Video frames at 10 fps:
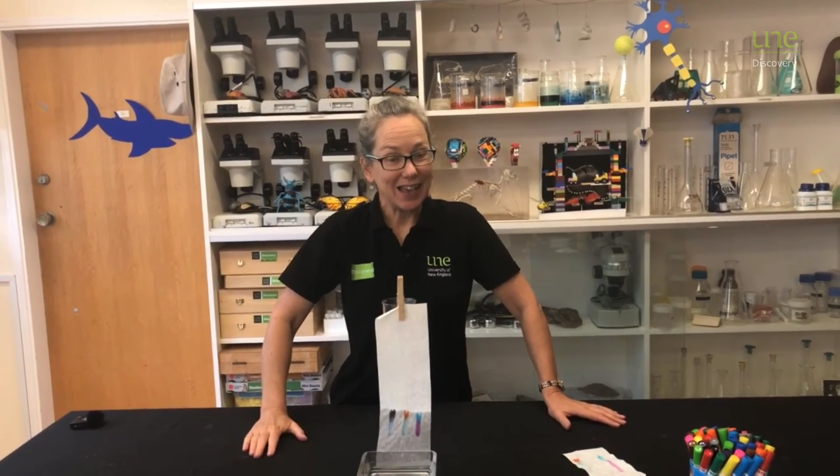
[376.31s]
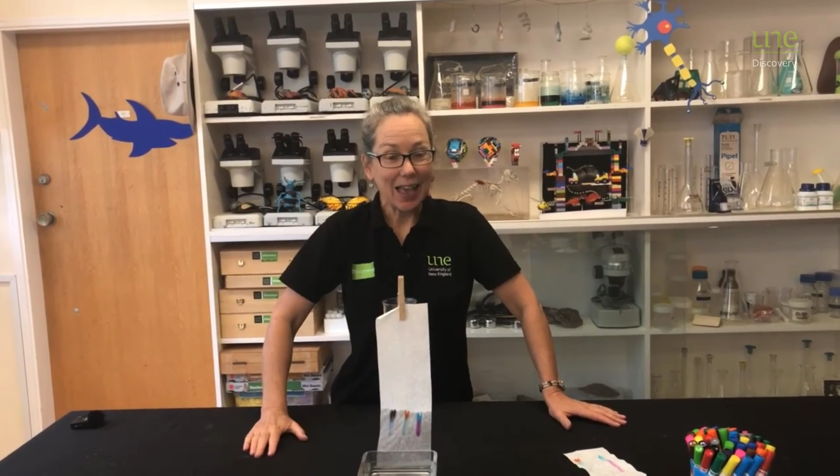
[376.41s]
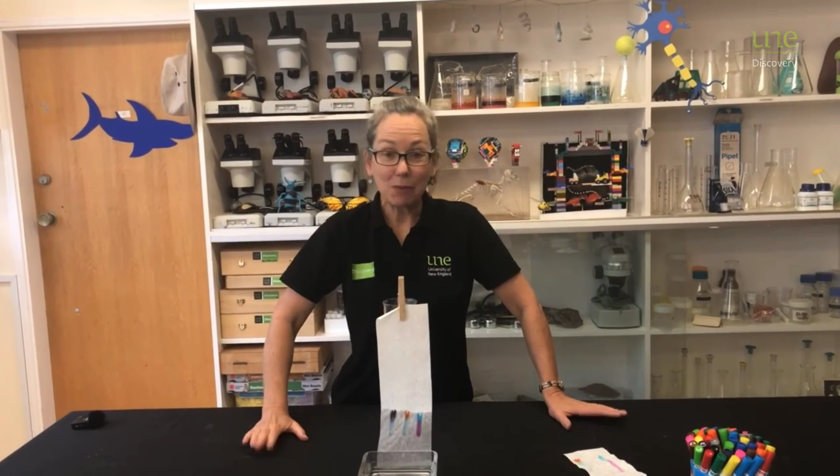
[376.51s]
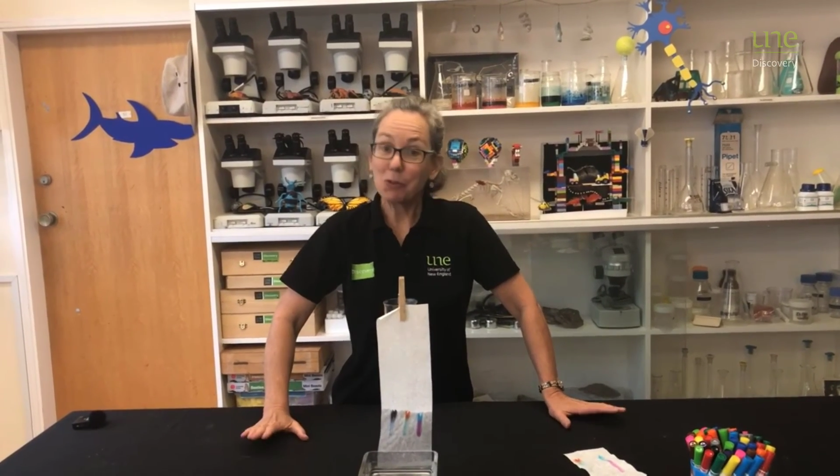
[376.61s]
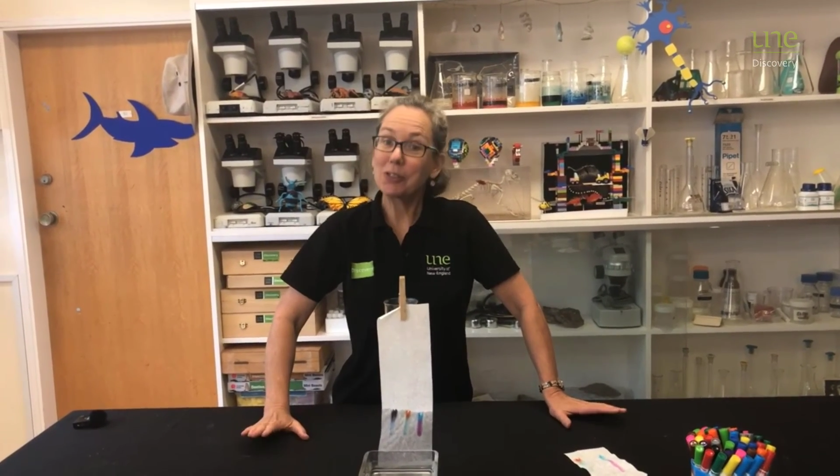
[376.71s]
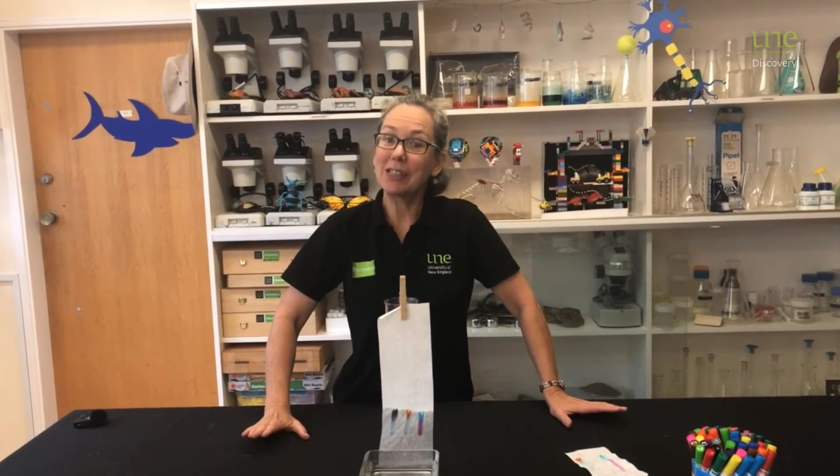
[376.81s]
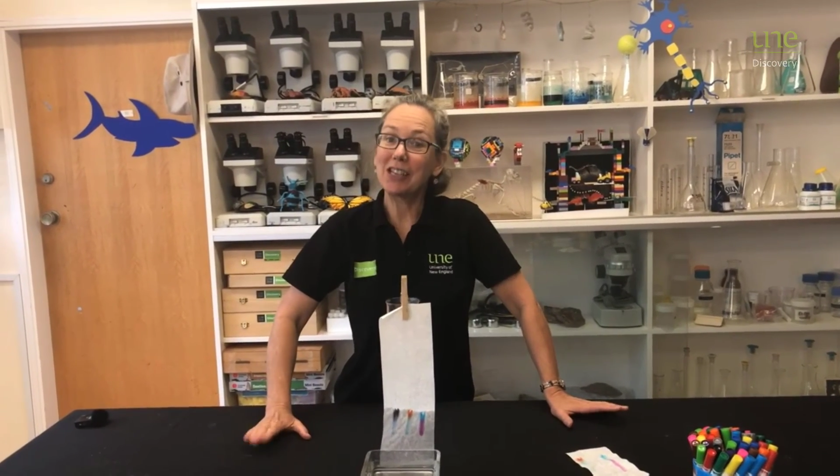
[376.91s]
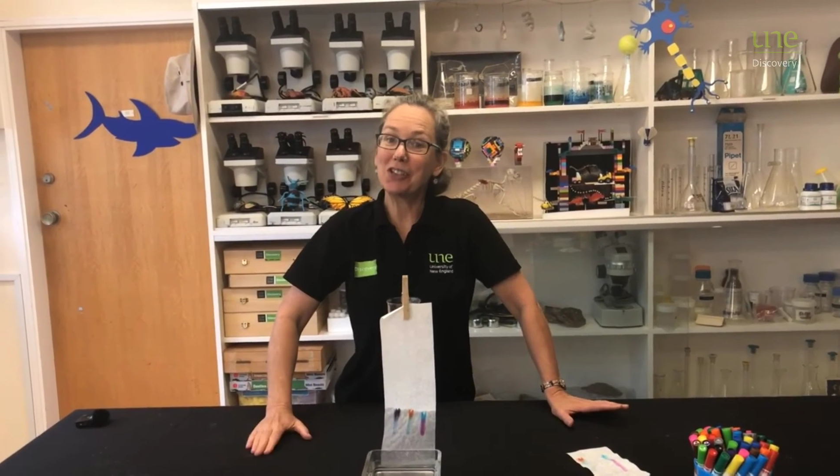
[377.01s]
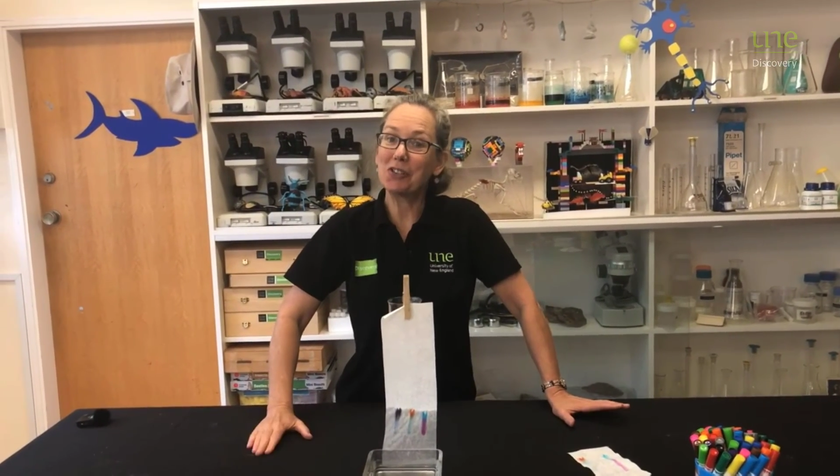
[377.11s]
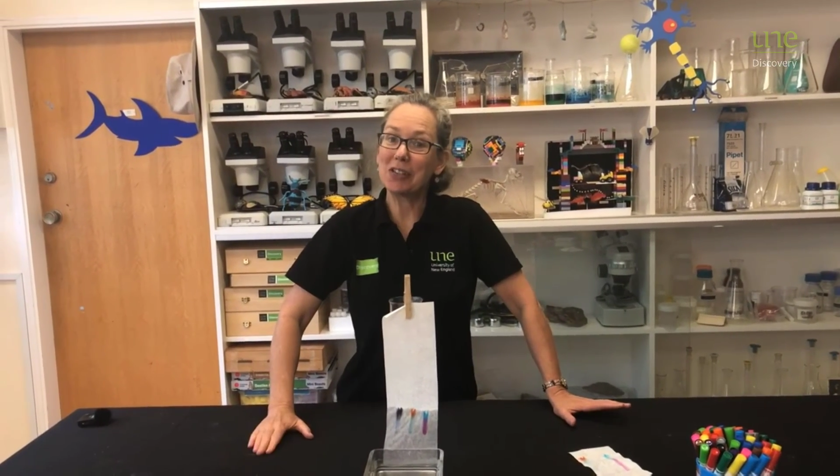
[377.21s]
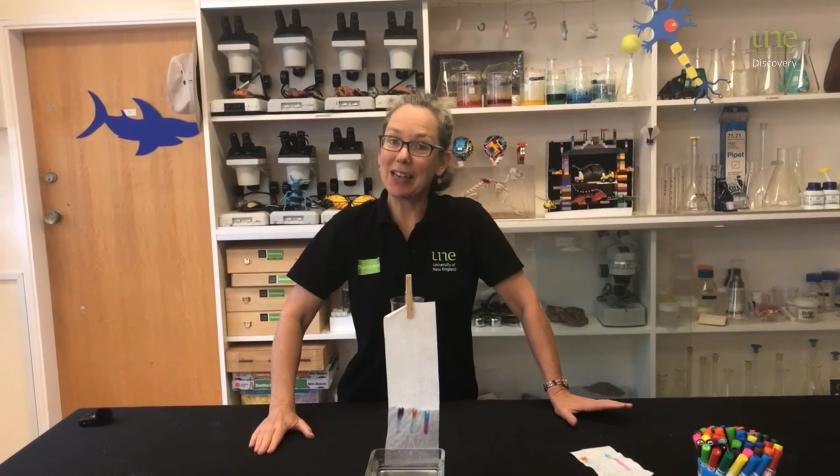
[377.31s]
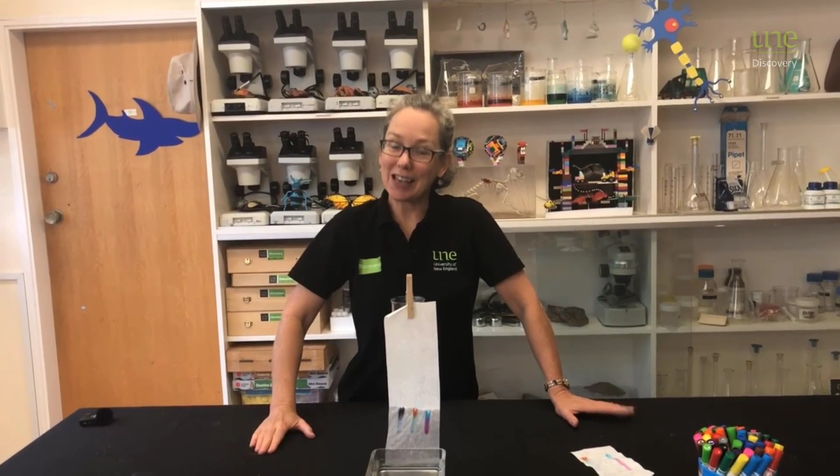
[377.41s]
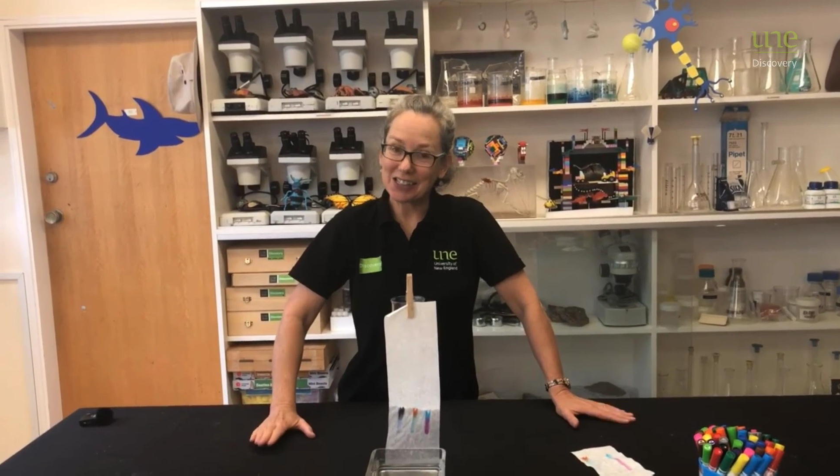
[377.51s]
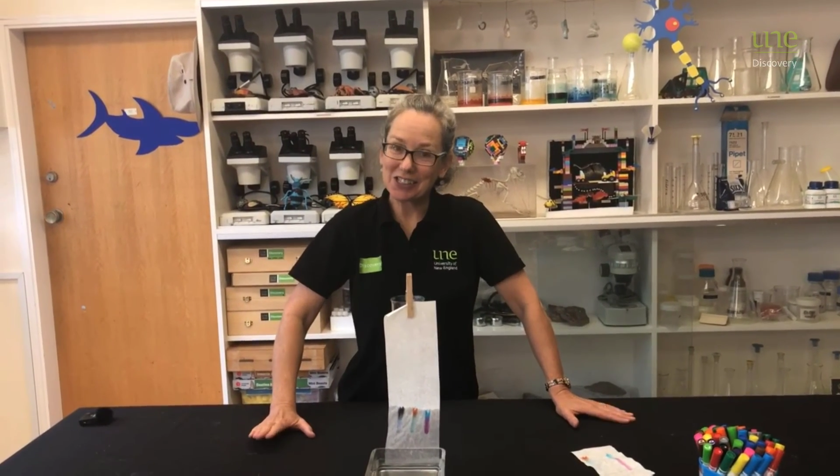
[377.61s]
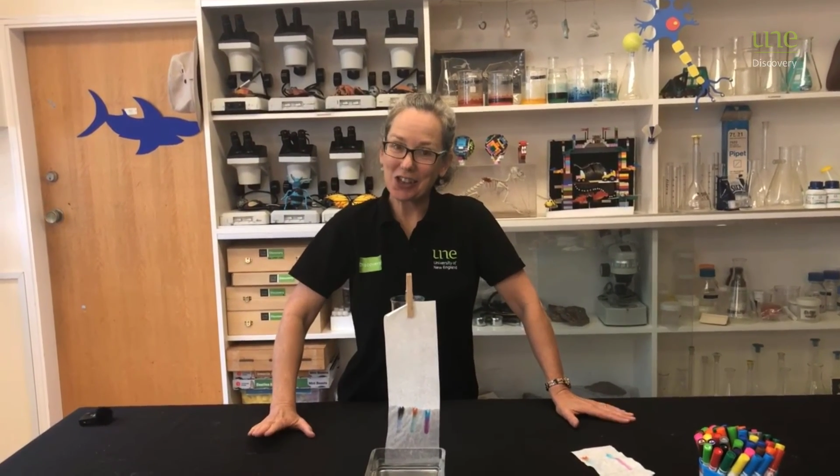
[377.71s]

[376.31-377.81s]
and we'll see you next